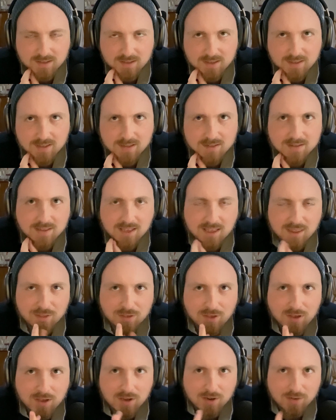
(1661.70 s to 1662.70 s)
That
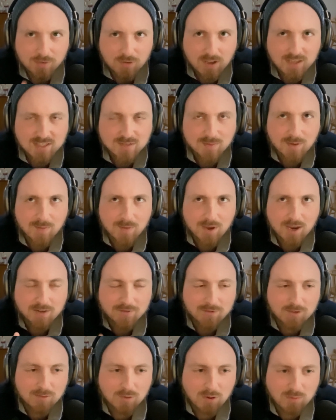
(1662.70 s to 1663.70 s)
thought crossed my
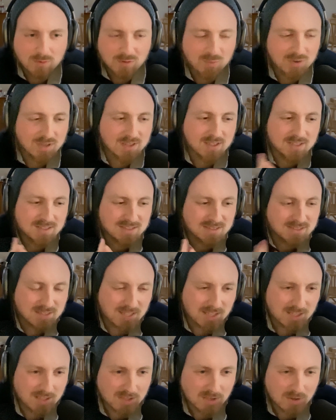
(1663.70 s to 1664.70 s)
mind for a moment, but it doesn't
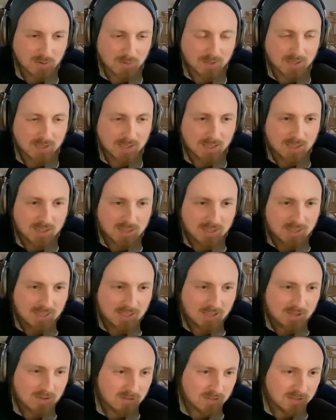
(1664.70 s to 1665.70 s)
stay going.
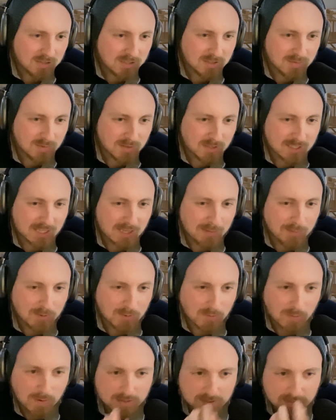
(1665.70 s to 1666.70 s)
It could have just been the type of
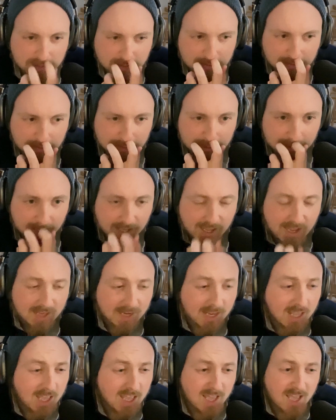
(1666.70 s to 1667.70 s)
coin that they
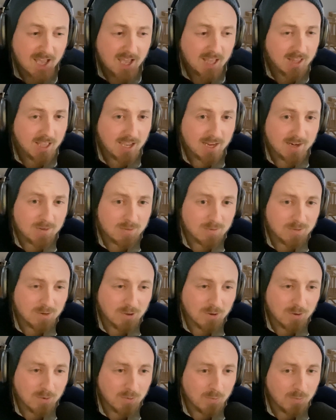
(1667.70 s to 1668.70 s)
had. I don't
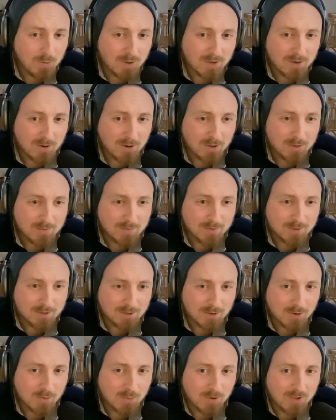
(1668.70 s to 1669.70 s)
know what all of their
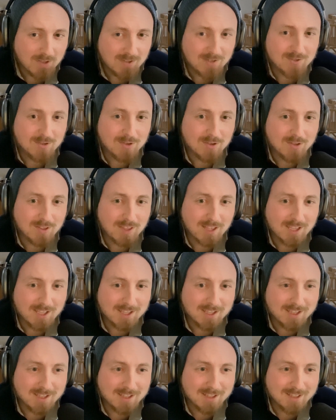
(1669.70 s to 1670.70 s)
coins look
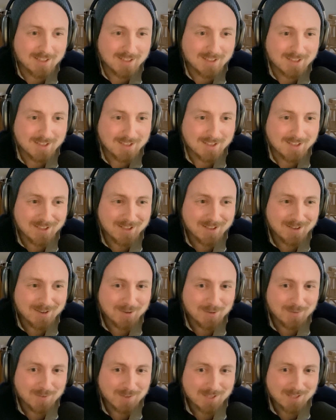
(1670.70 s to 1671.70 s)
like
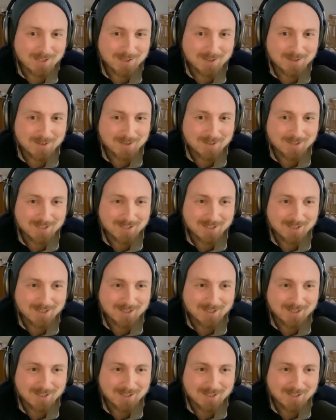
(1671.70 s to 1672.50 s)
over here in